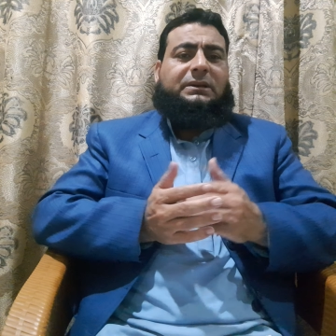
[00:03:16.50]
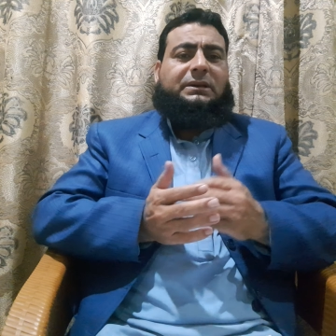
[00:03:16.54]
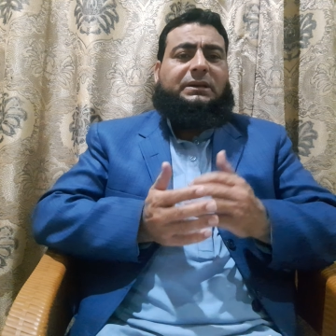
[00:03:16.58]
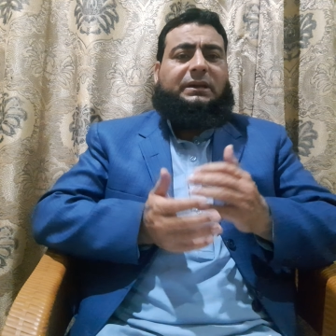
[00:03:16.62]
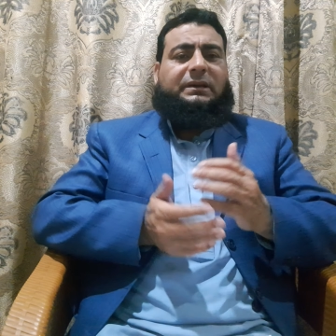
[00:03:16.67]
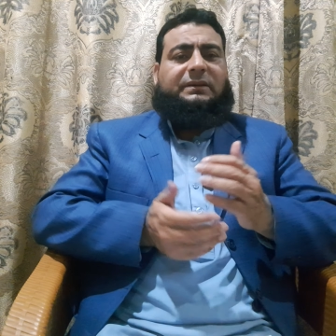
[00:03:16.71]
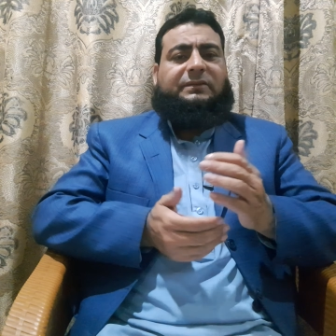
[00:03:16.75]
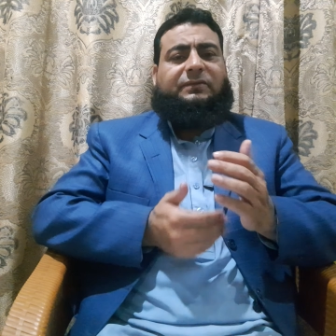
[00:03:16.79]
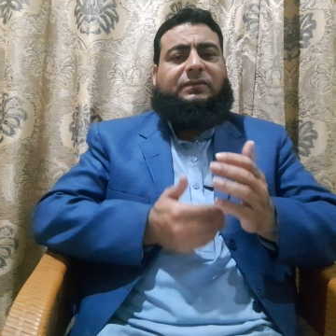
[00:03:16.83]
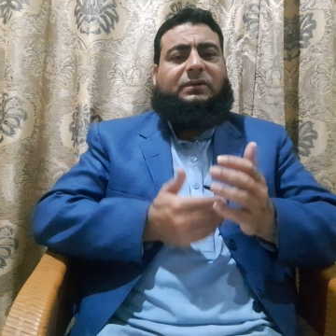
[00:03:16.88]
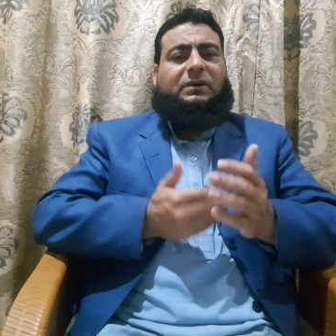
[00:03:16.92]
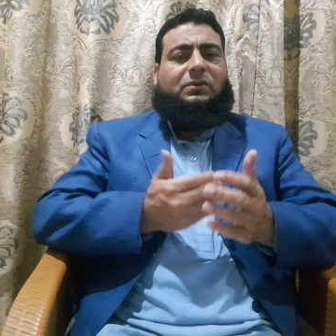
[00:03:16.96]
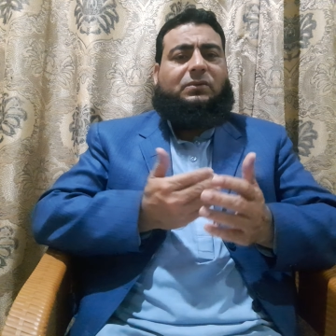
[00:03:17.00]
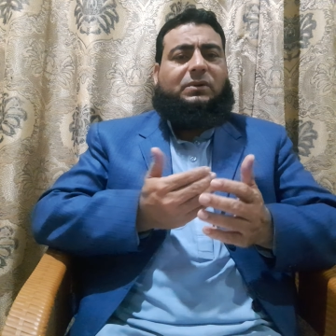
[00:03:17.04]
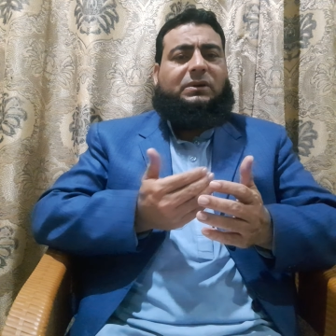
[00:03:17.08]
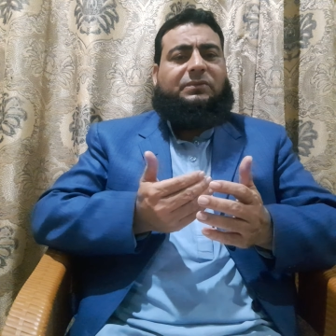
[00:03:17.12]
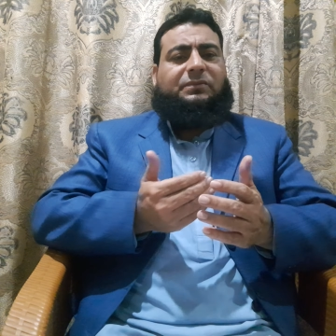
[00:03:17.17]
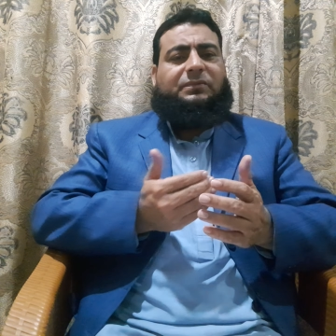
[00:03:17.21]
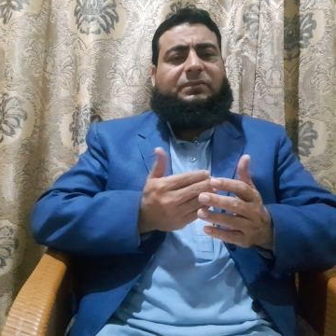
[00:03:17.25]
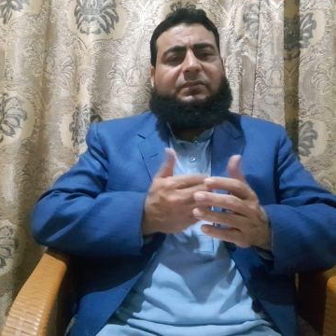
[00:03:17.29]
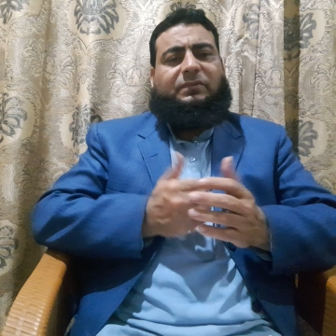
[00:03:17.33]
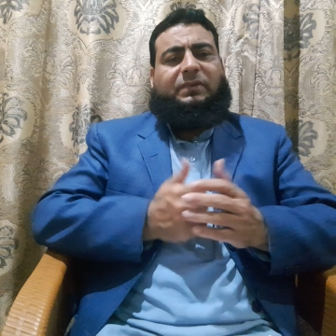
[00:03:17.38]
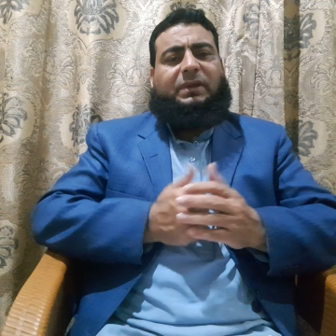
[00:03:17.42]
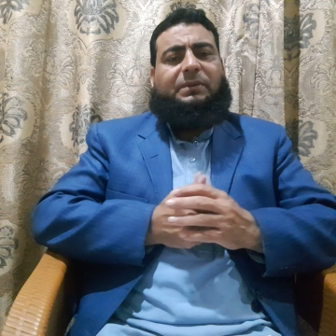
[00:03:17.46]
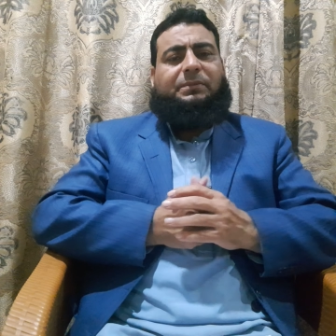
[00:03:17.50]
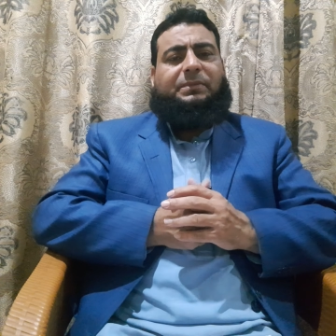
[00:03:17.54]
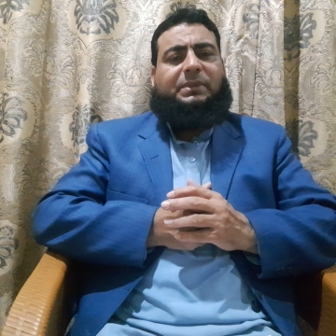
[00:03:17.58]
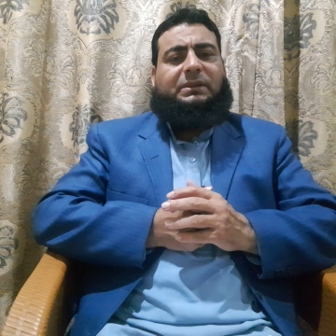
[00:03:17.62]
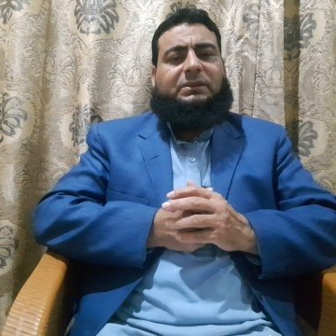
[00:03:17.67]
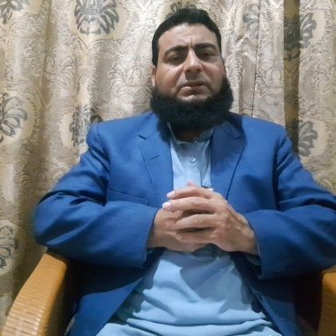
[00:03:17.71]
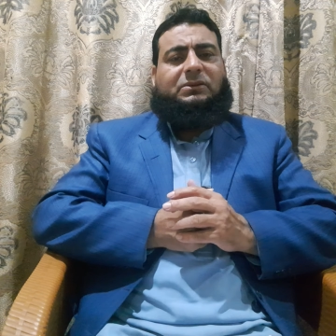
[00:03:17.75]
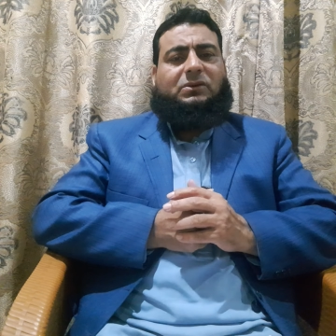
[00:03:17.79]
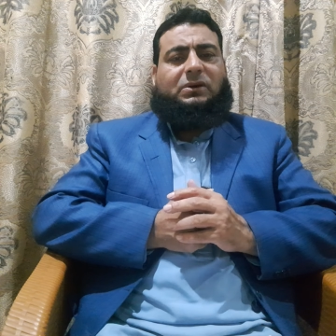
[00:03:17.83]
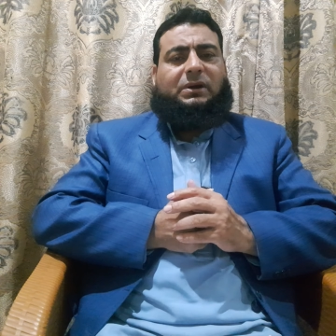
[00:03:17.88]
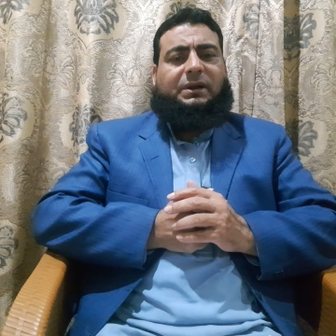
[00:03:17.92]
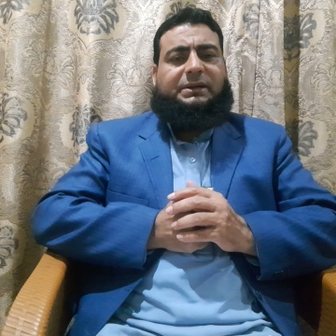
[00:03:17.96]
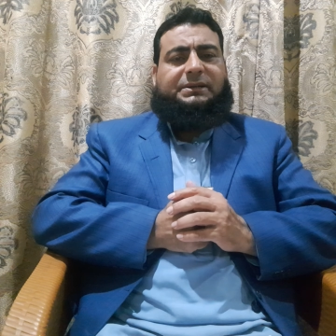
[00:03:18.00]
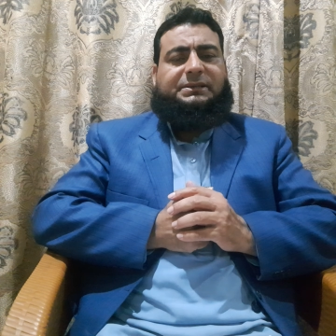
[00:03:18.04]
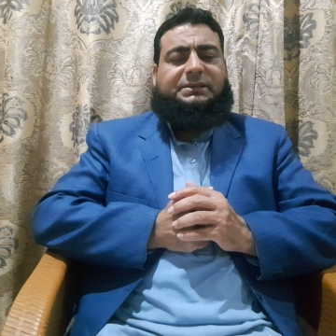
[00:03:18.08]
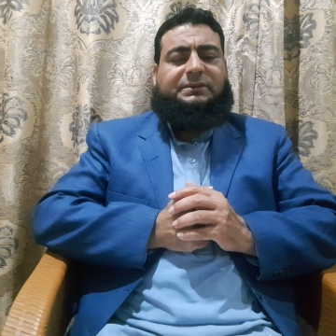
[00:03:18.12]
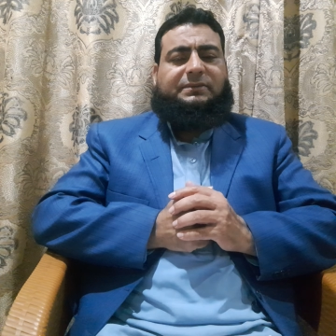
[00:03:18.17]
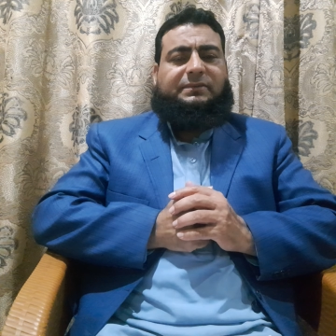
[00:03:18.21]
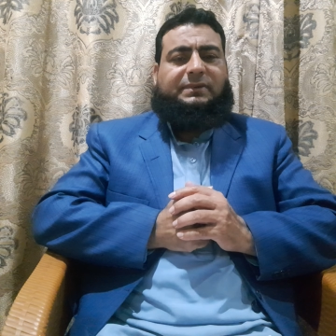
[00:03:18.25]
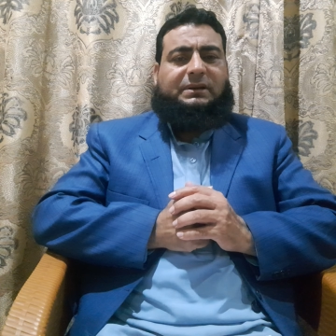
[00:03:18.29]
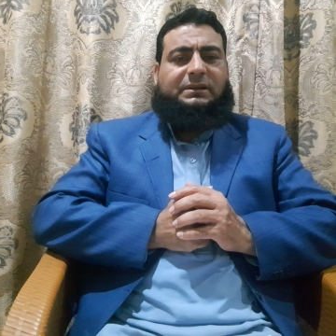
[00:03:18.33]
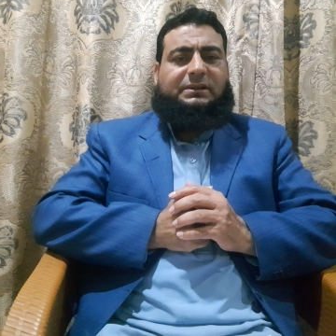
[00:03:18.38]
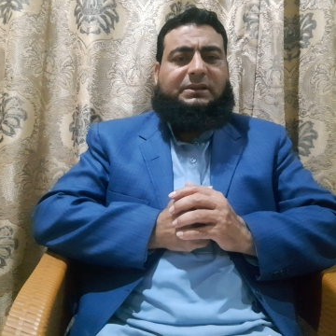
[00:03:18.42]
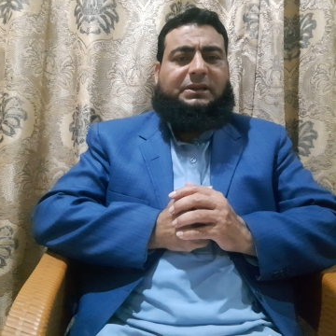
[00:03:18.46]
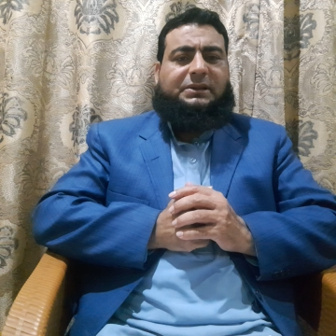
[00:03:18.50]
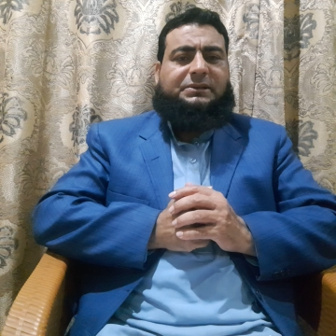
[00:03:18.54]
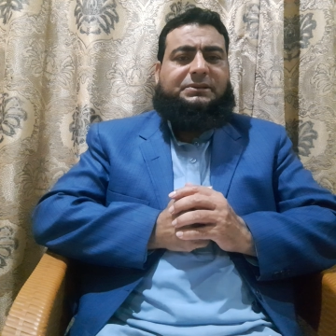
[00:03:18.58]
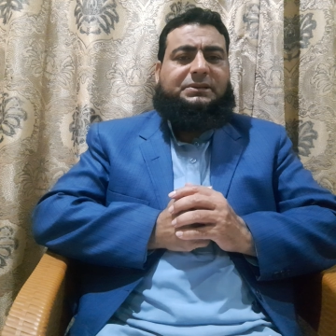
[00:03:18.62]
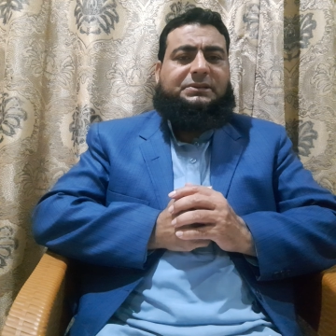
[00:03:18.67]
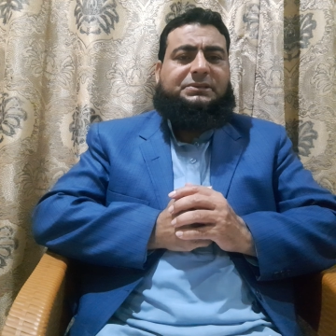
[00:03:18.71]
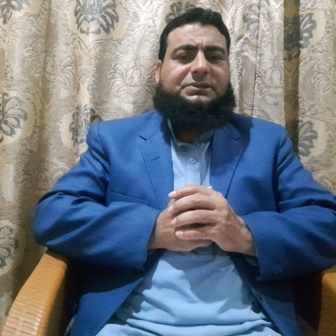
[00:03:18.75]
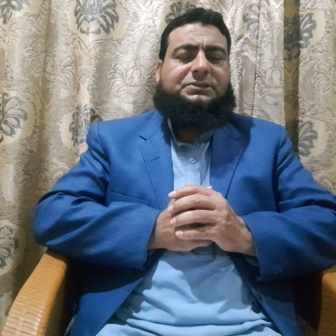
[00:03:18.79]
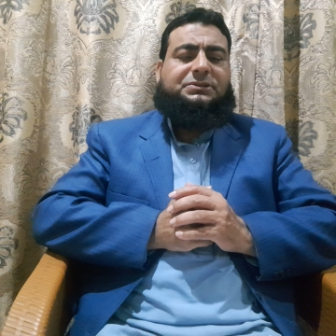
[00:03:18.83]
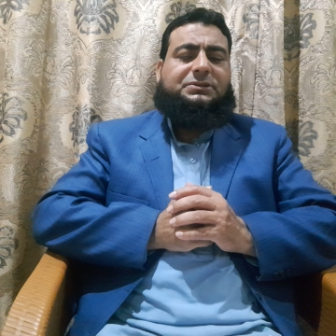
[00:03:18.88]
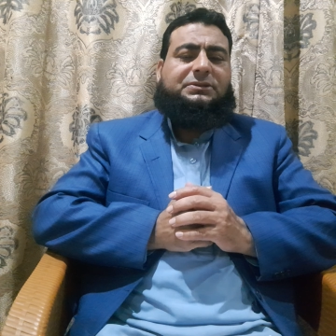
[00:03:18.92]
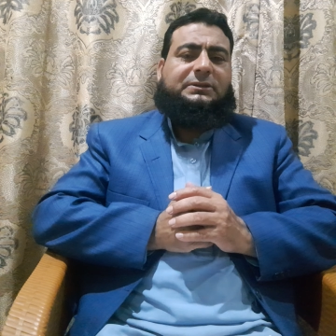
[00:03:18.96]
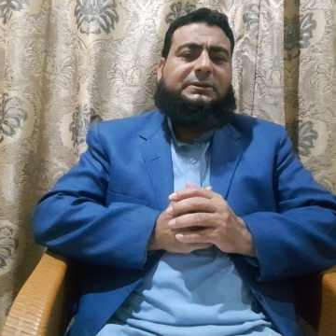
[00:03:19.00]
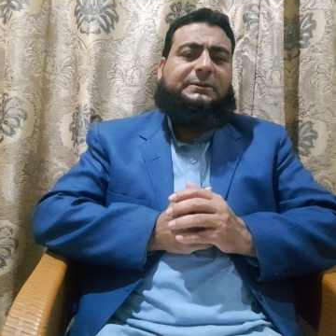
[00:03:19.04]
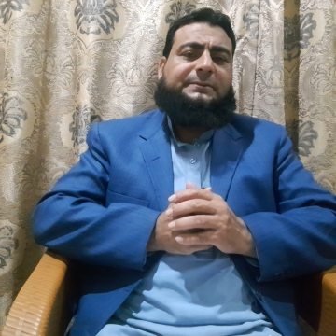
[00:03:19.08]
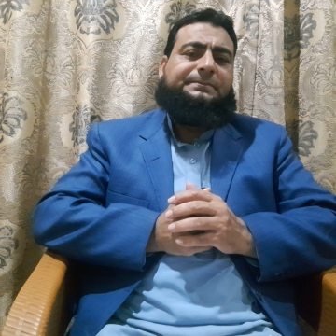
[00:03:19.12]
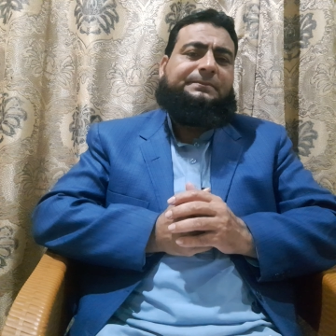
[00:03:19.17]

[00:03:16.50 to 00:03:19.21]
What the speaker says: as for what women writes, what they just